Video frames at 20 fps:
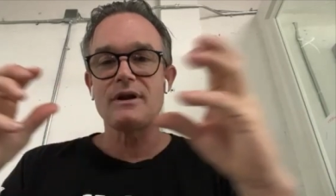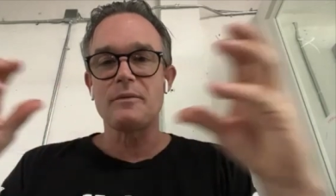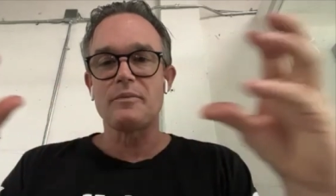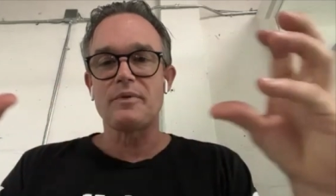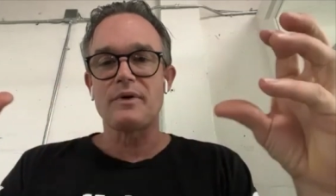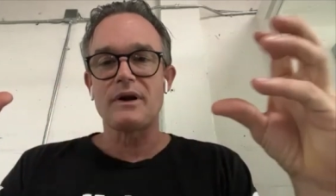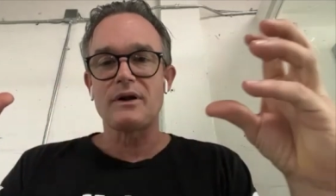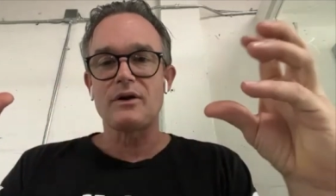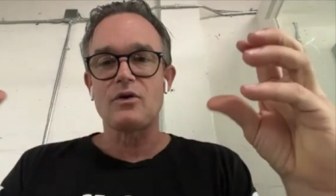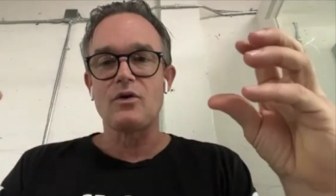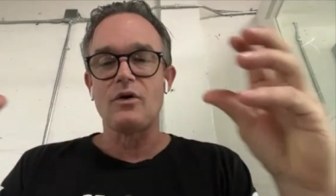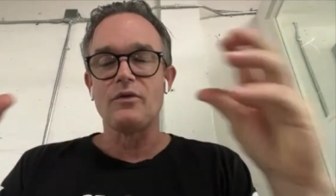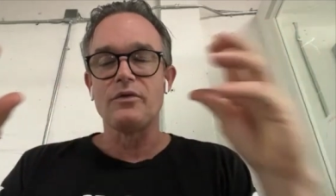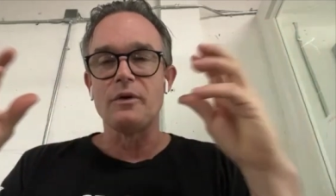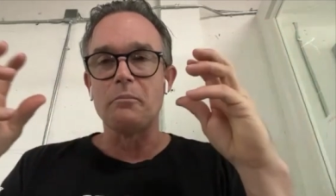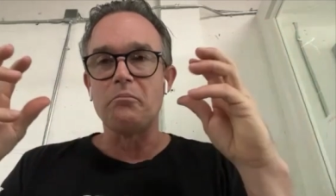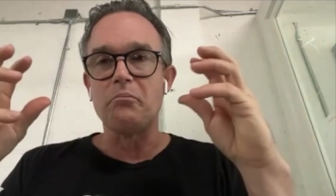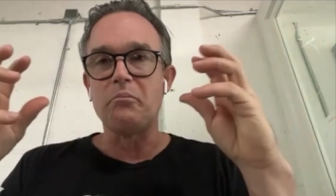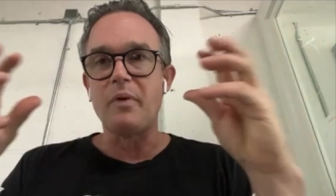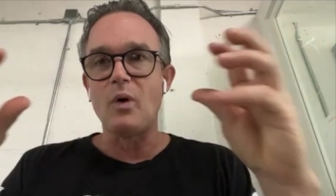a product called
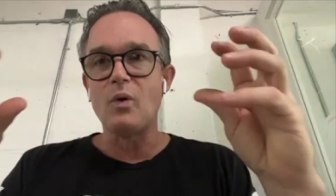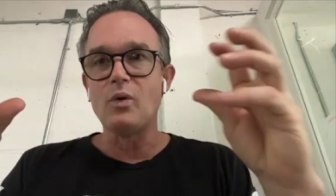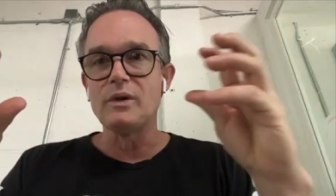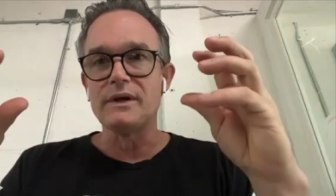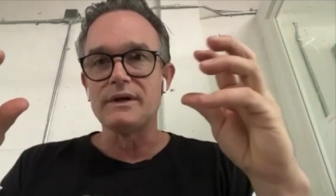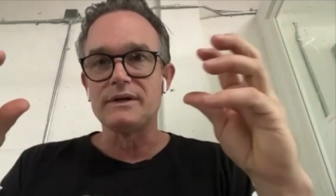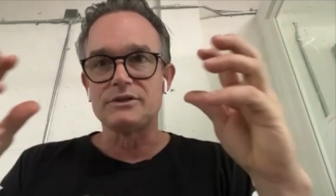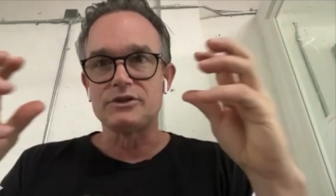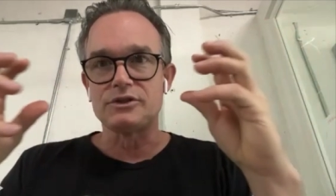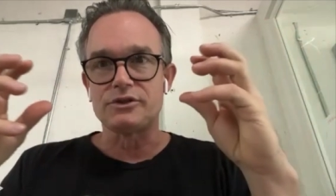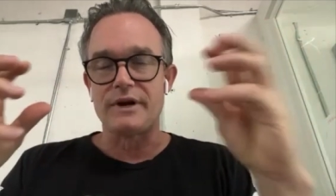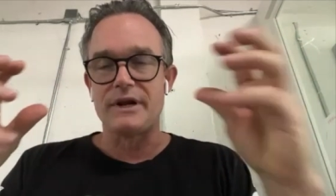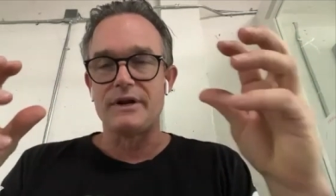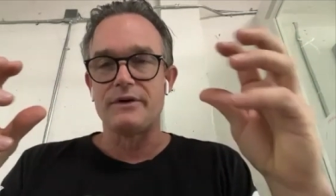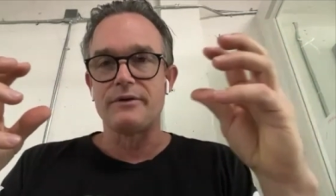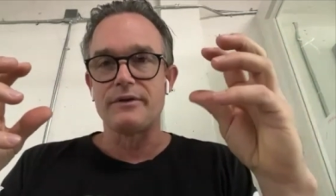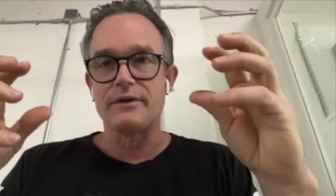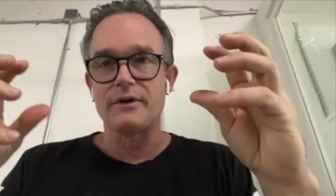the Bola Trainer,